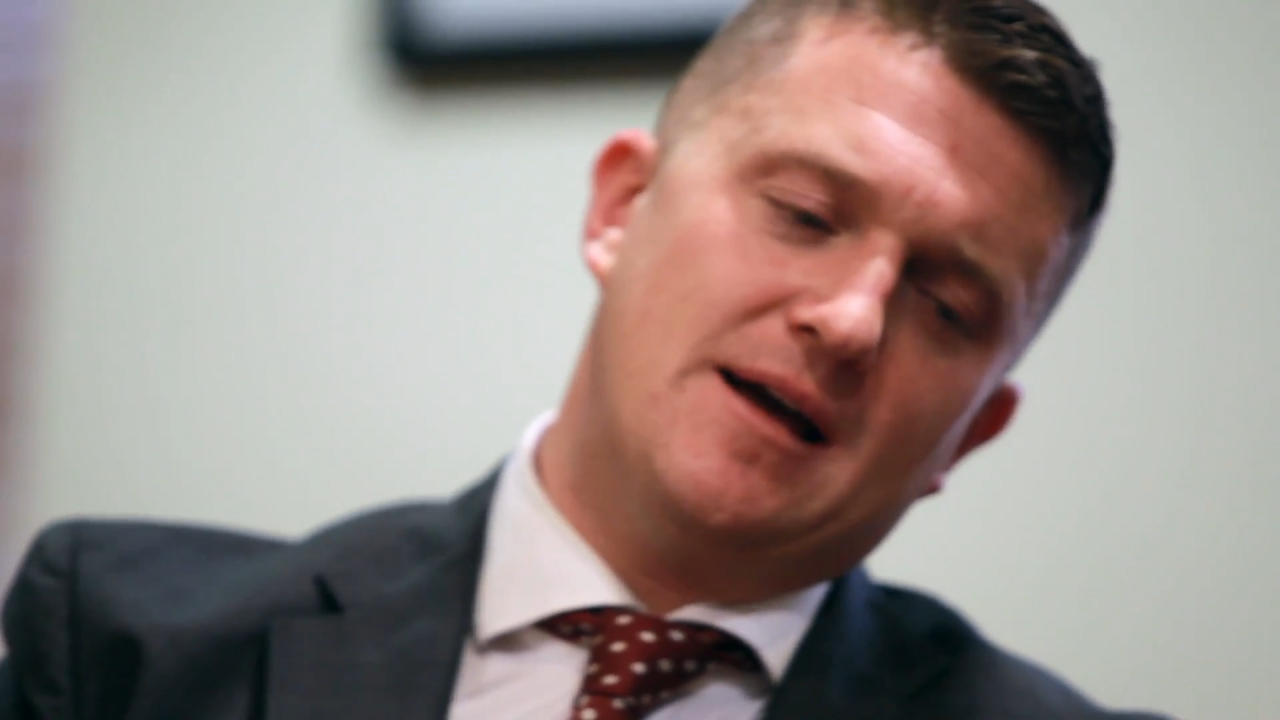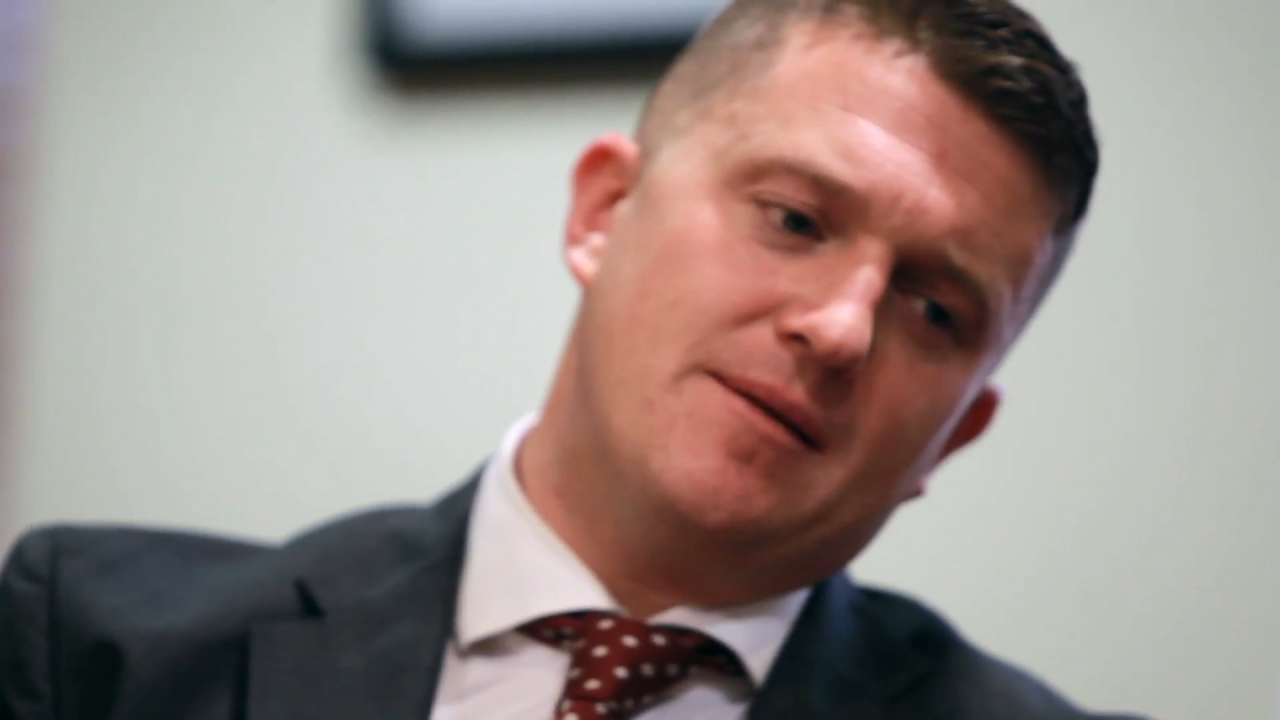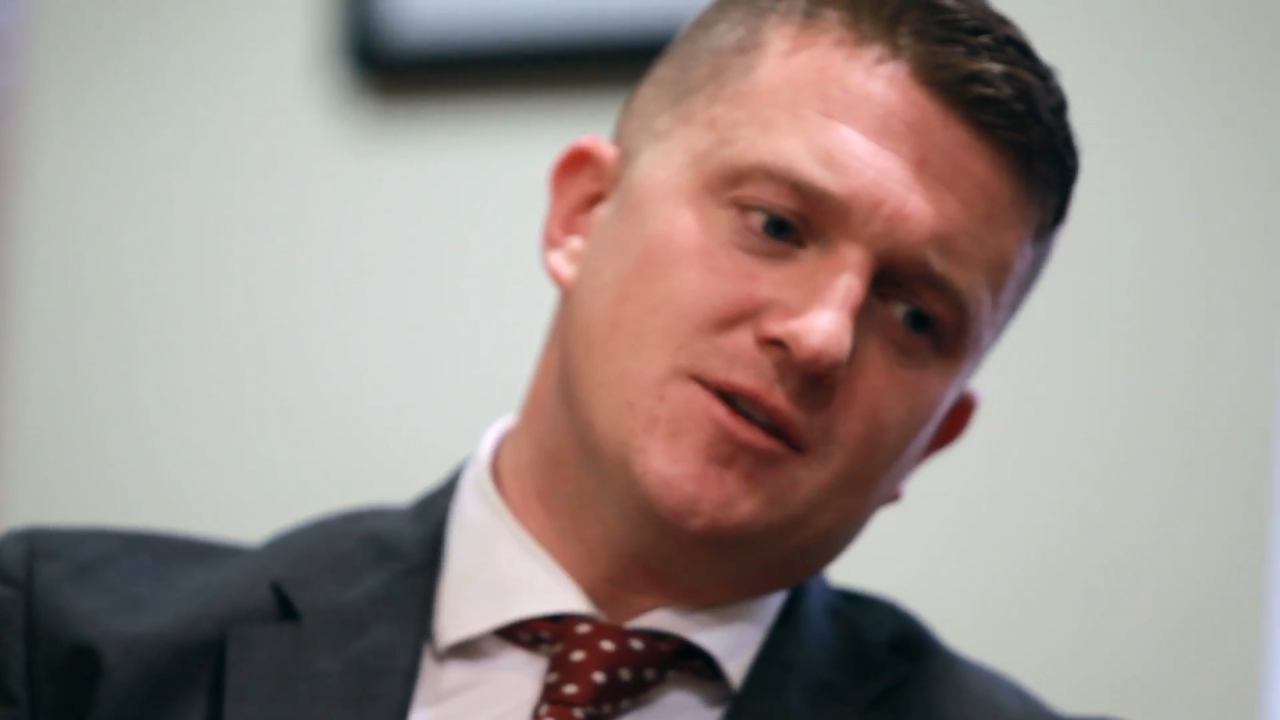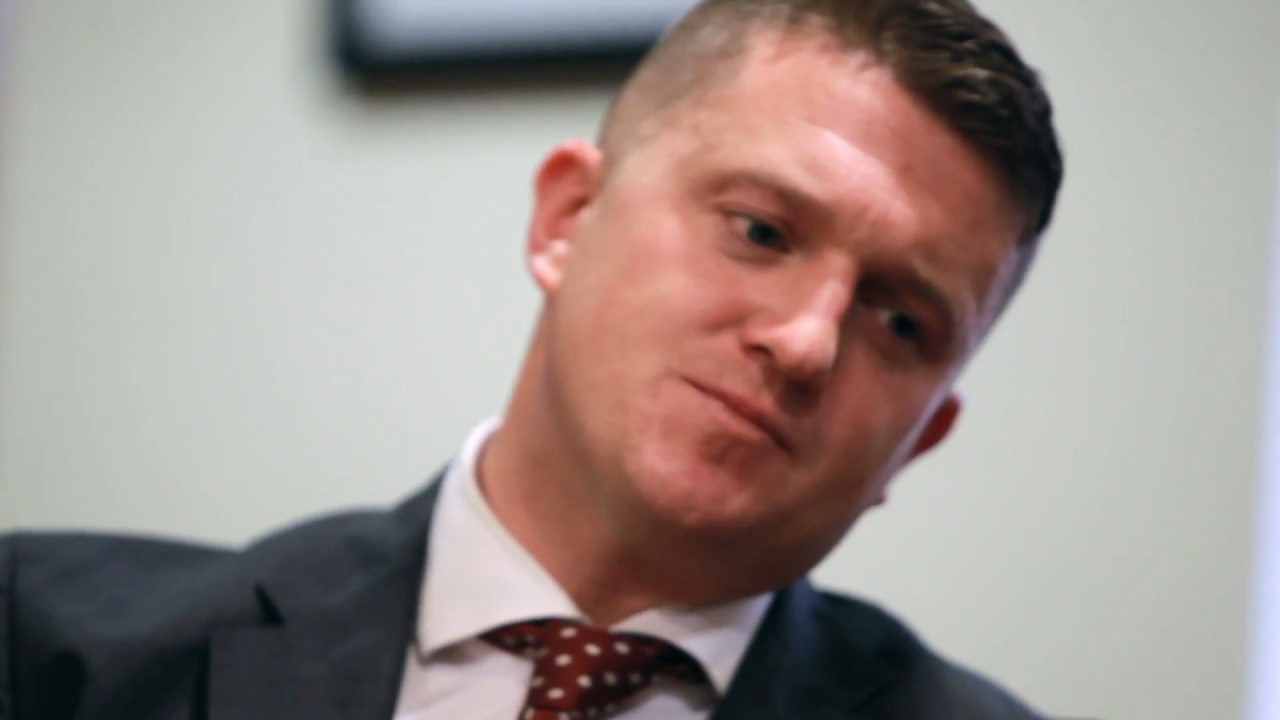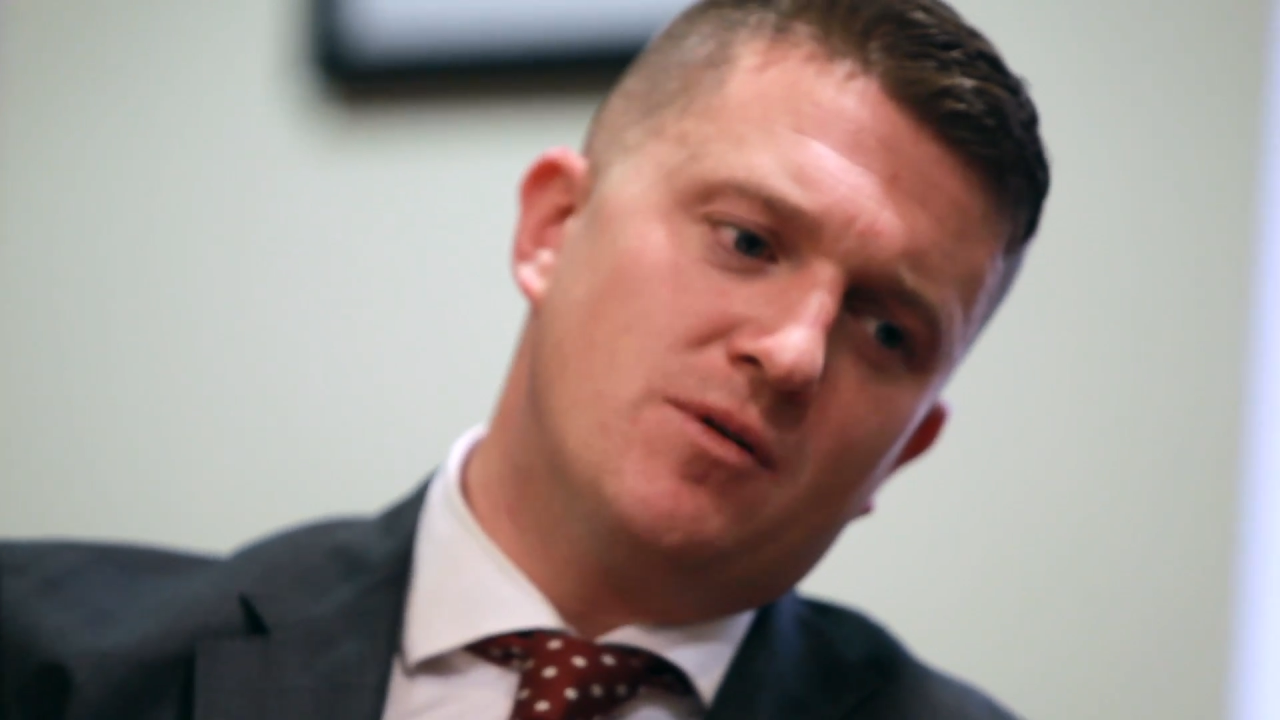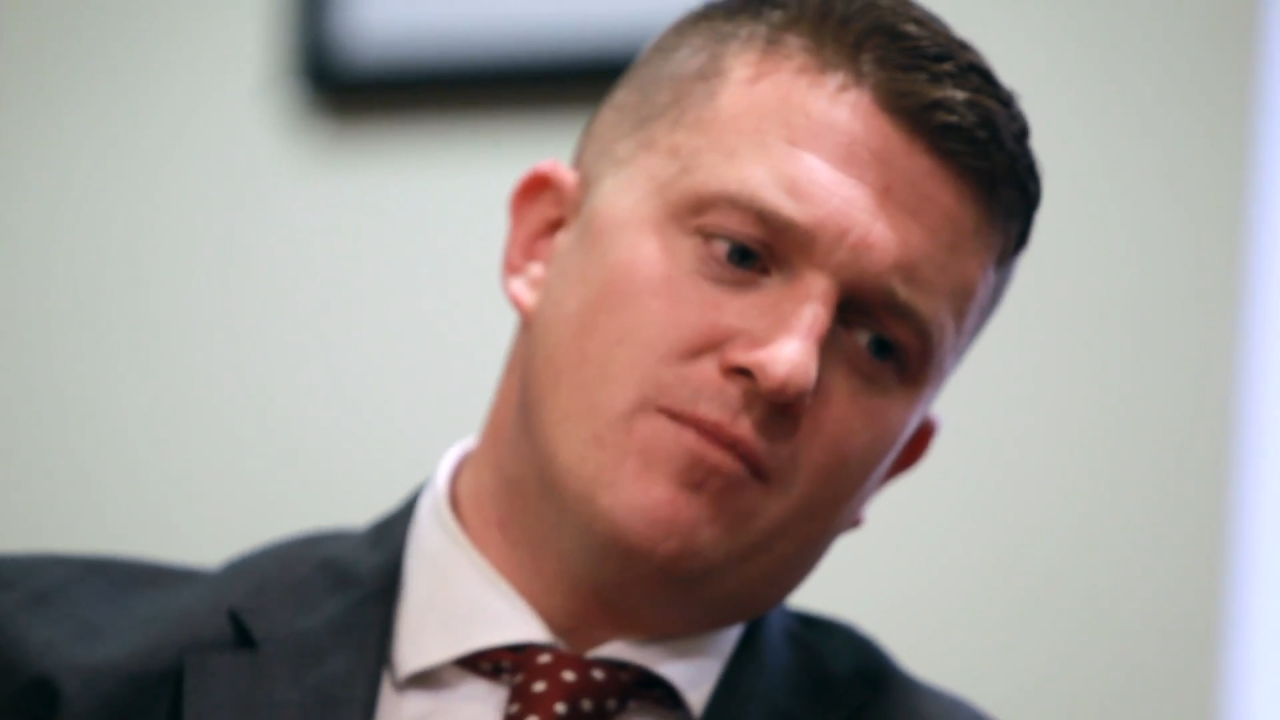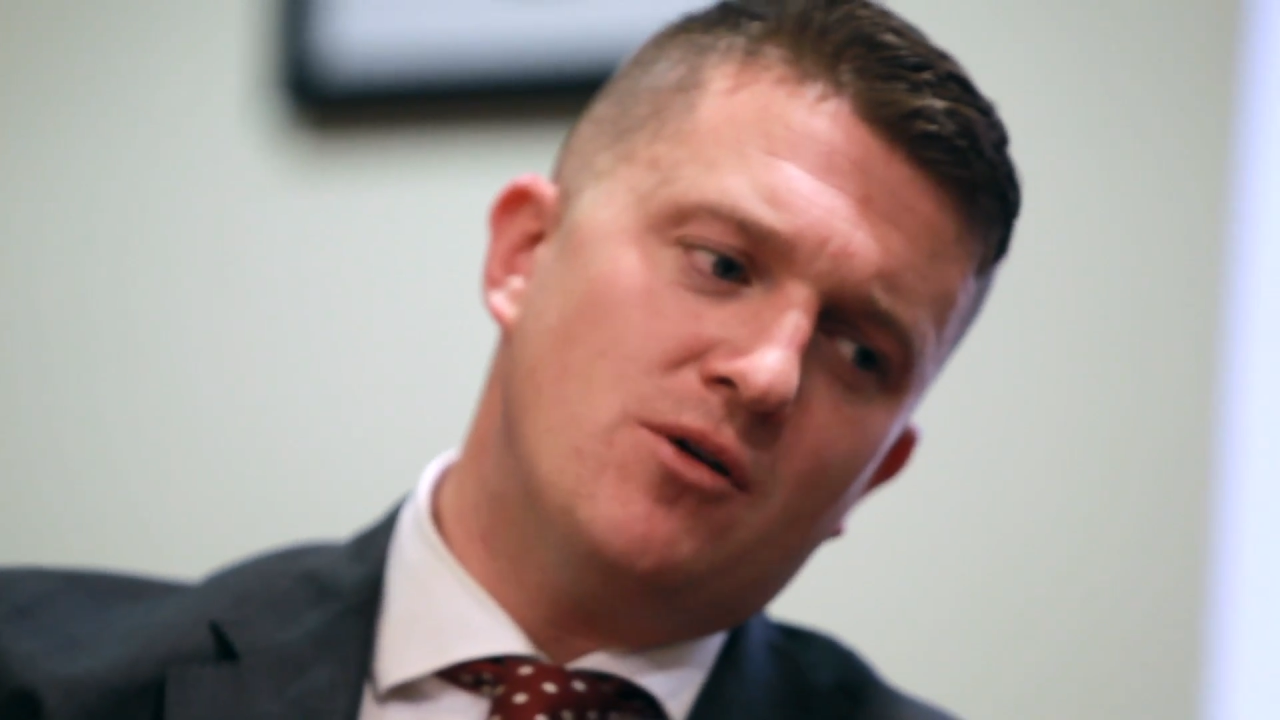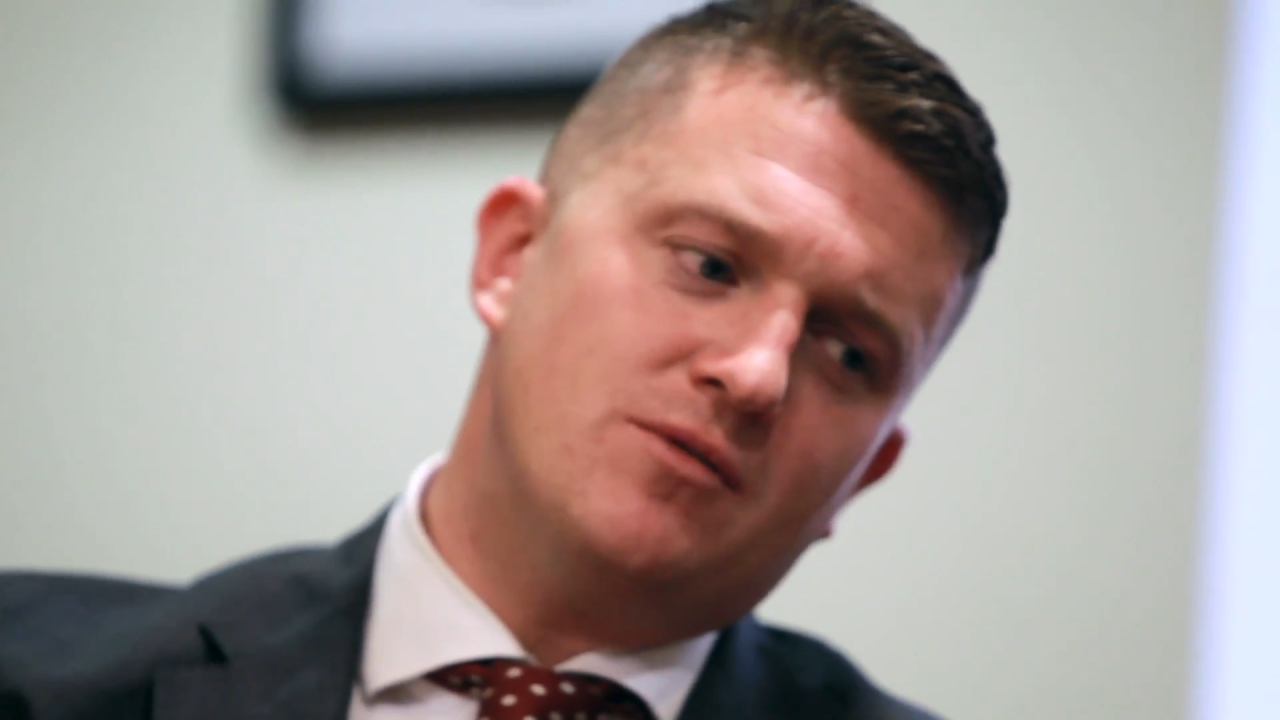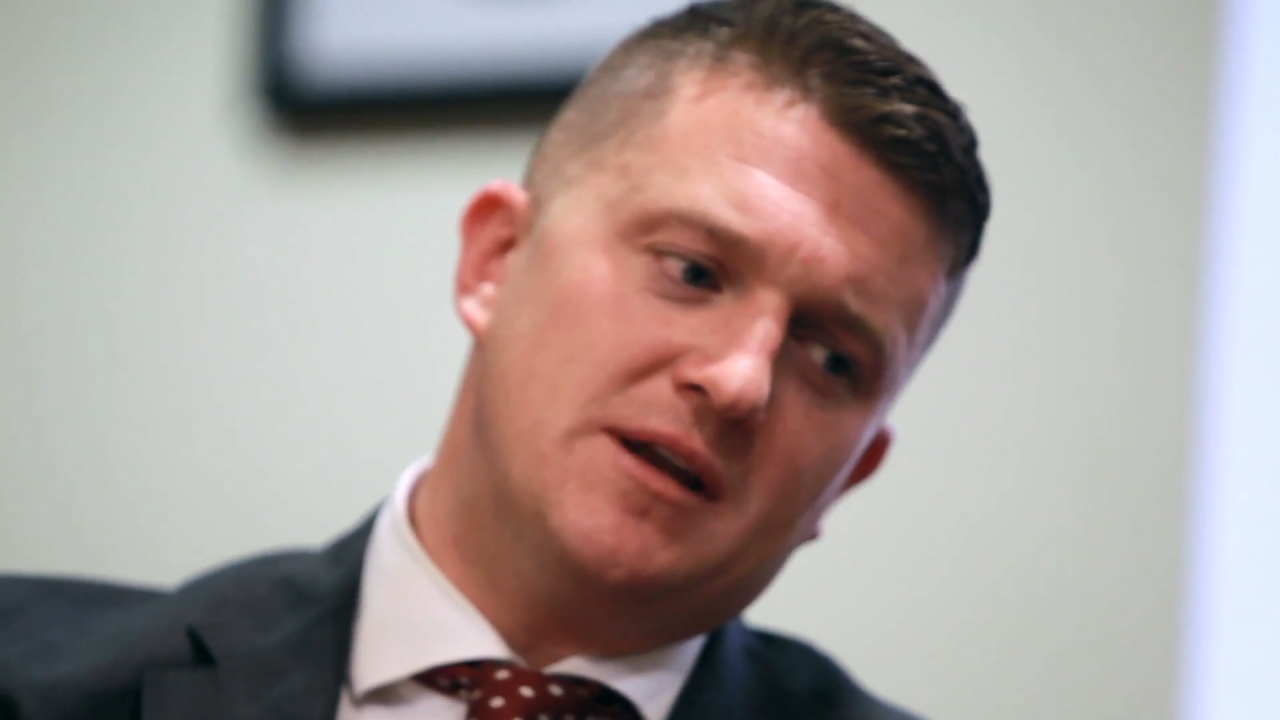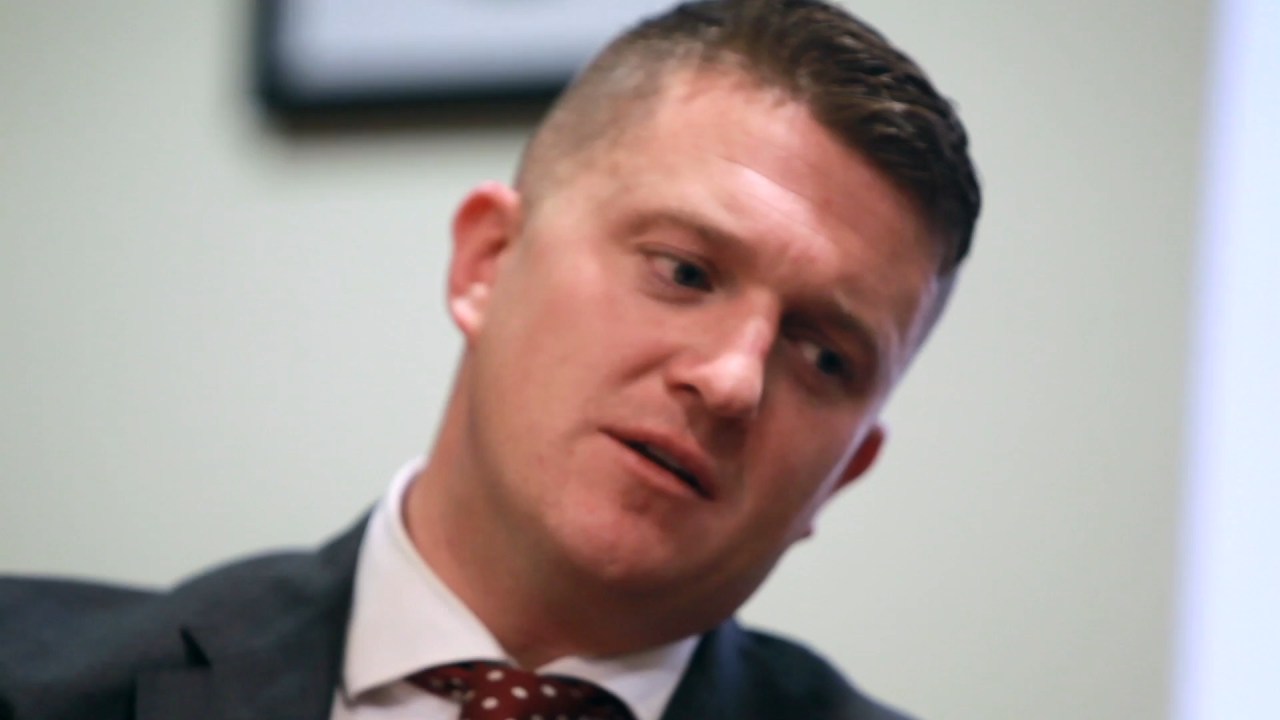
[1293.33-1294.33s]
that's
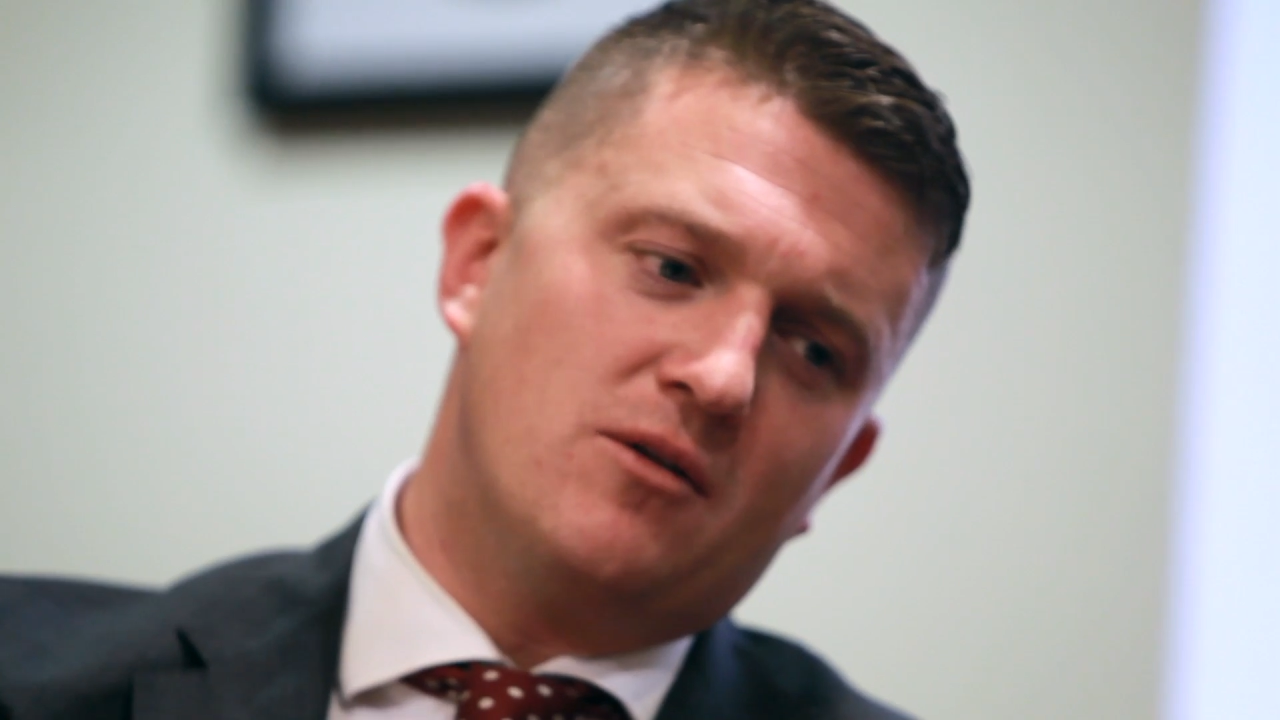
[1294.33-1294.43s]
promoting,